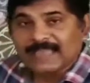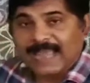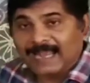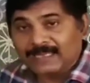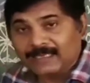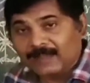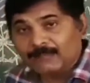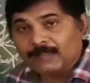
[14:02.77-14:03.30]
this
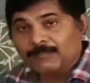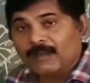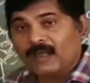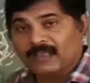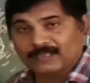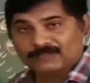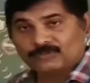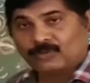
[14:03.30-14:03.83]

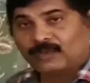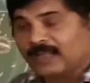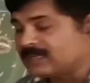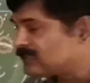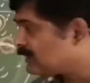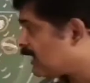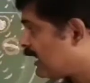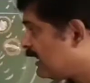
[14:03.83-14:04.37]
Entamoeba
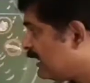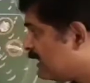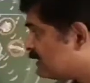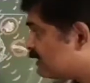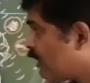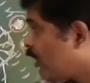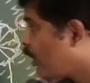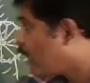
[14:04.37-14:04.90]
histolytica
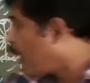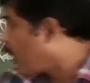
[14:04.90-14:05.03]
is